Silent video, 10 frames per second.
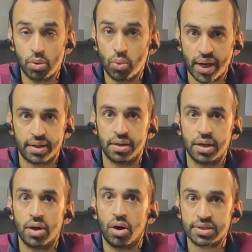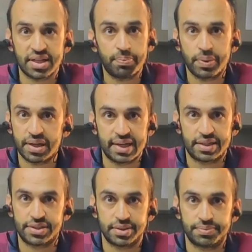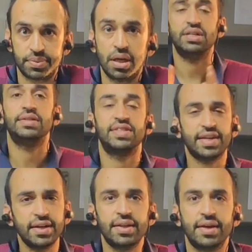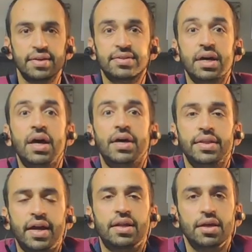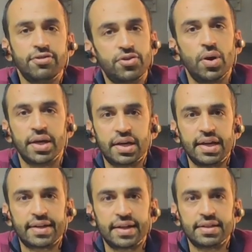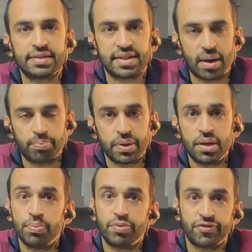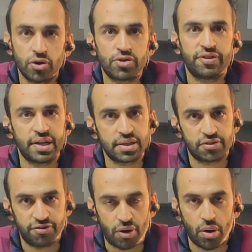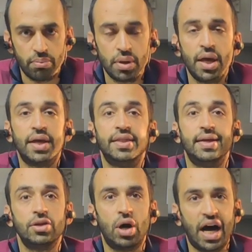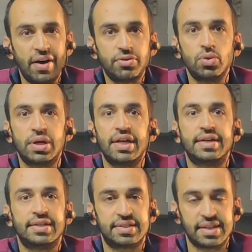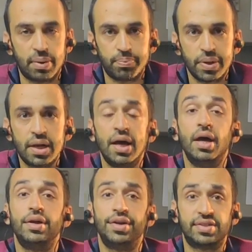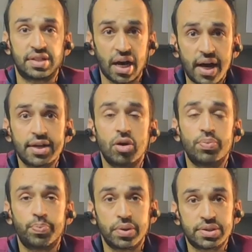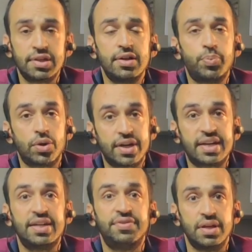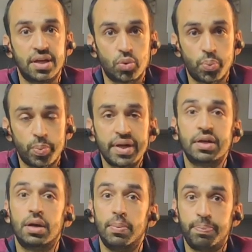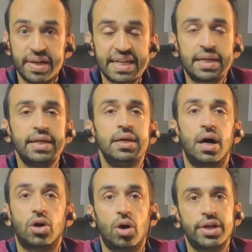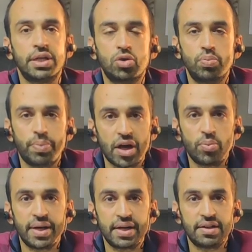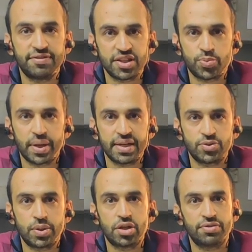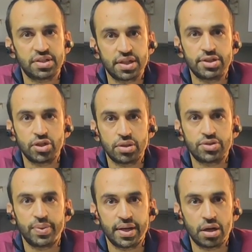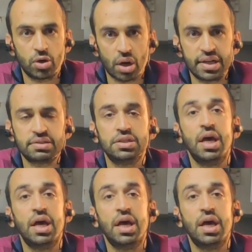1, or sample collection. The second thing is that if you are collecting the sample before filling the form, then you have to collect the sample, discard your personal protective equipment completely according to biomedical waste management of St. John's Medical College,